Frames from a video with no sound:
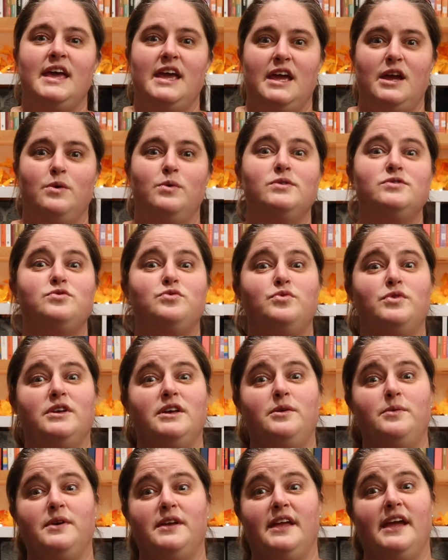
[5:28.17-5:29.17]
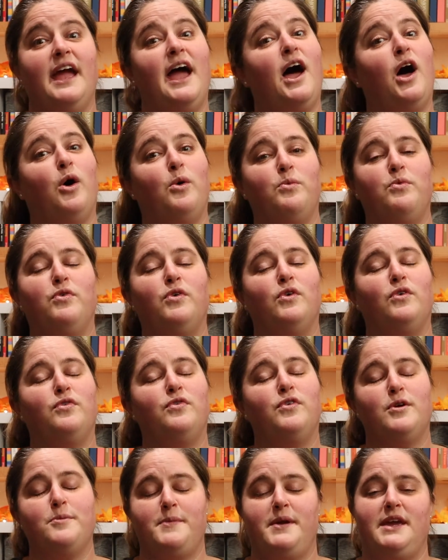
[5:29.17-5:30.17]
it was really really helpful
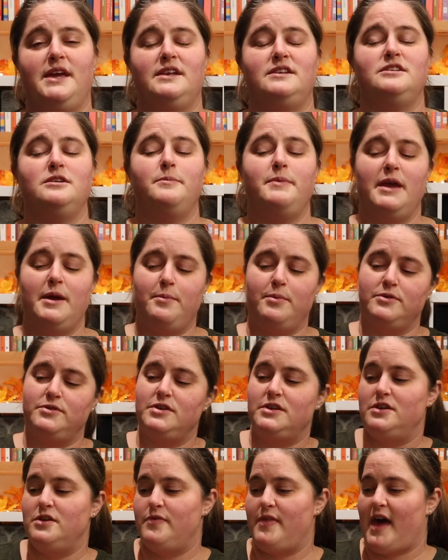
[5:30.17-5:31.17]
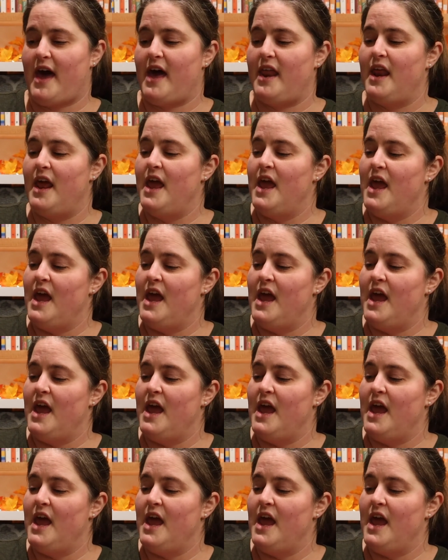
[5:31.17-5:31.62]
for me to be able to do that